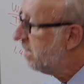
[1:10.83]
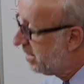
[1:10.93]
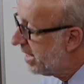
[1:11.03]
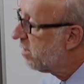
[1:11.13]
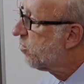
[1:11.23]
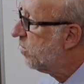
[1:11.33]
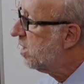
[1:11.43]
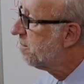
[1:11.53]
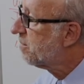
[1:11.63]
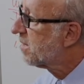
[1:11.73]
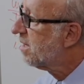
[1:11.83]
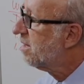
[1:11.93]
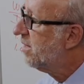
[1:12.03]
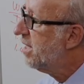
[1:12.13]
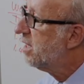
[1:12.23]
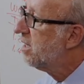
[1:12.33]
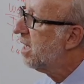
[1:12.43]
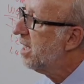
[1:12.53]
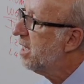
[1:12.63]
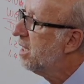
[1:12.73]
dentistry than
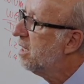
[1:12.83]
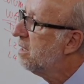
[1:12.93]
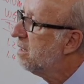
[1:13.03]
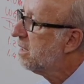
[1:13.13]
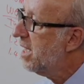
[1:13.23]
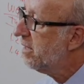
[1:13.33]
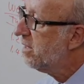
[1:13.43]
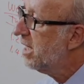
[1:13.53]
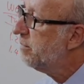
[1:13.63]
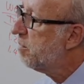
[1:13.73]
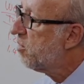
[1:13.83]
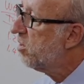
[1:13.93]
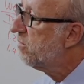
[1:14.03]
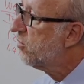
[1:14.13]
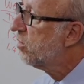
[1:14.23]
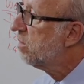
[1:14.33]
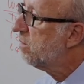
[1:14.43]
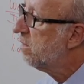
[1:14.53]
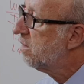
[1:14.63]
a candidate preparing for